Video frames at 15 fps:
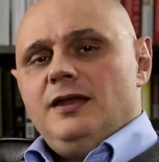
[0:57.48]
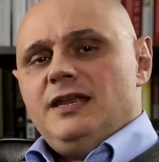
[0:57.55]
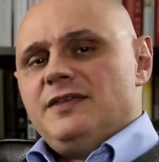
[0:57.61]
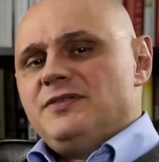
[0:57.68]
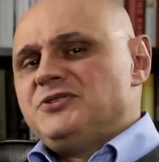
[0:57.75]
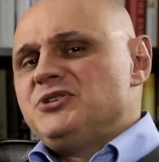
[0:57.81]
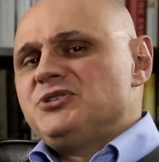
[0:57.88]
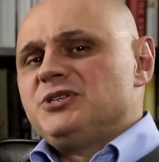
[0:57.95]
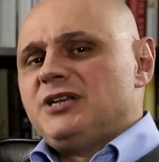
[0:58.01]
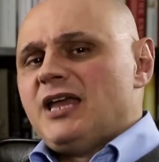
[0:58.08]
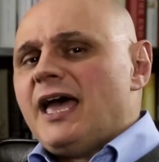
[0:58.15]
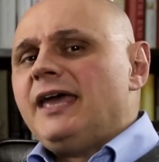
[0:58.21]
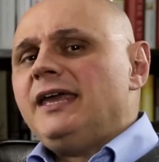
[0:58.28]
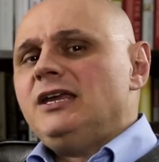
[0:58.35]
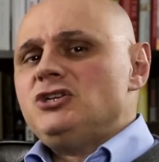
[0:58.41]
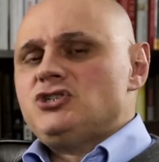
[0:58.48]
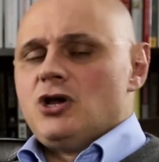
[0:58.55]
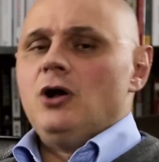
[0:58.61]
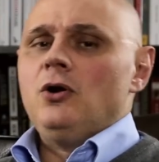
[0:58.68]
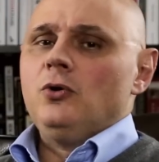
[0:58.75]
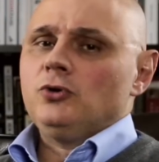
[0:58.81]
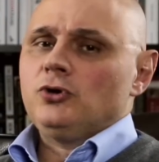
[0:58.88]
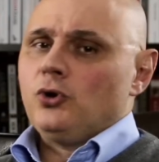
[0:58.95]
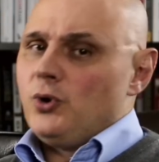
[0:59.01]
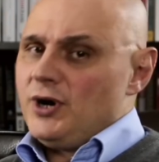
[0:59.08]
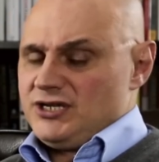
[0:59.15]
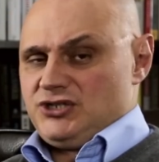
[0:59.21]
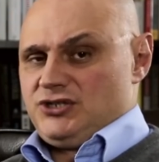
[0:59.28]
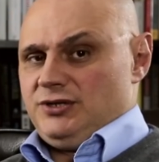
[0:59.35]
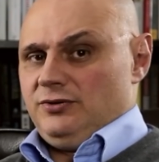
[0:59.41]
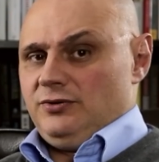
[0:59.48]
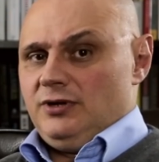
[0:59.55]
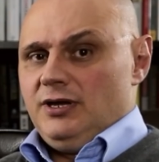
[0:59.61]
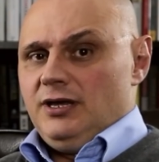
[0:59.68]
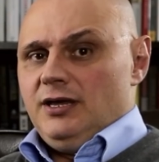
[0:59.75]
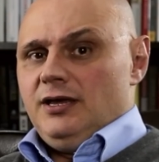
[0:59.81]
Now this is an age-old question.